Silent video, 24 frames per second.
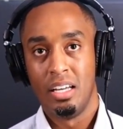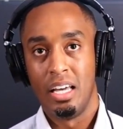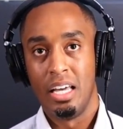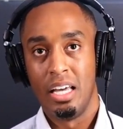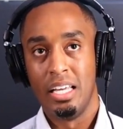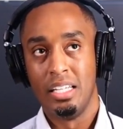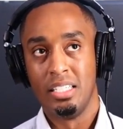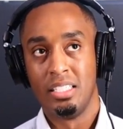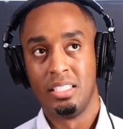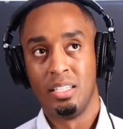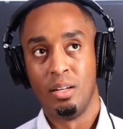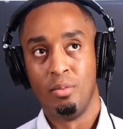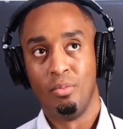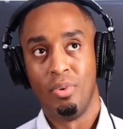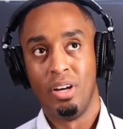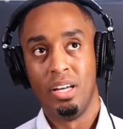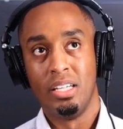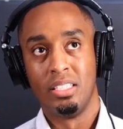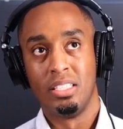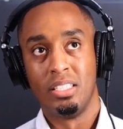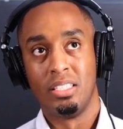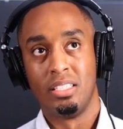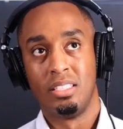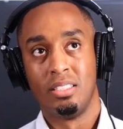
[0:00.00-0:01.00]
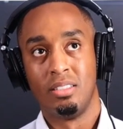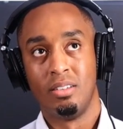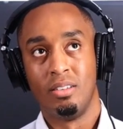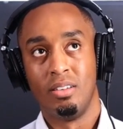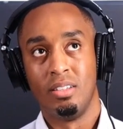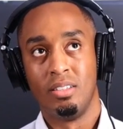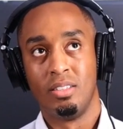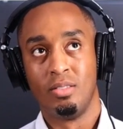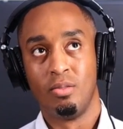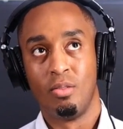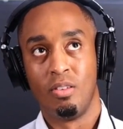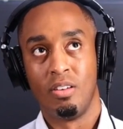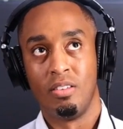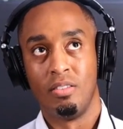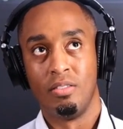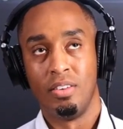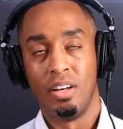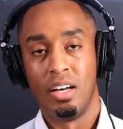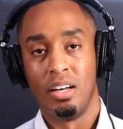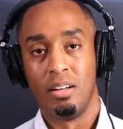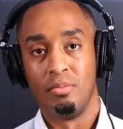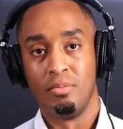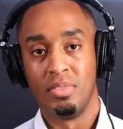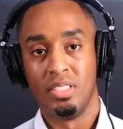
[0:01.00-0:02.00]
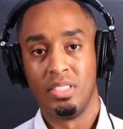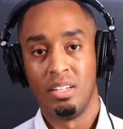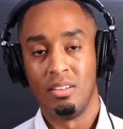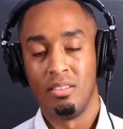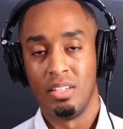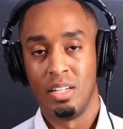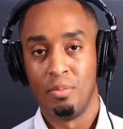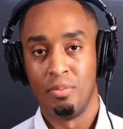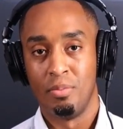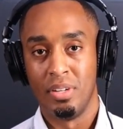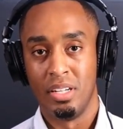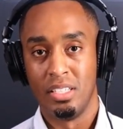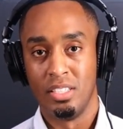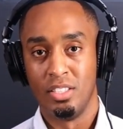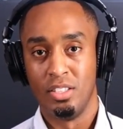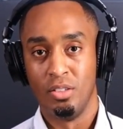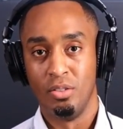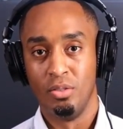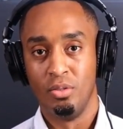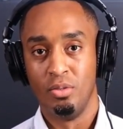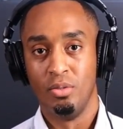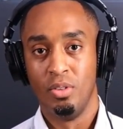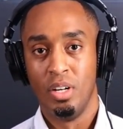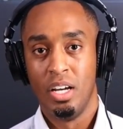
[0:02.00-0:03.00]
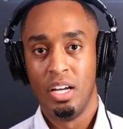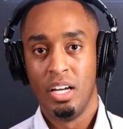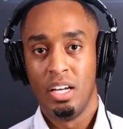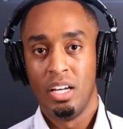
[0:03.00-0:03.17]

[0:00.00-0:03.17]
in some ways, is sort of serendipitous.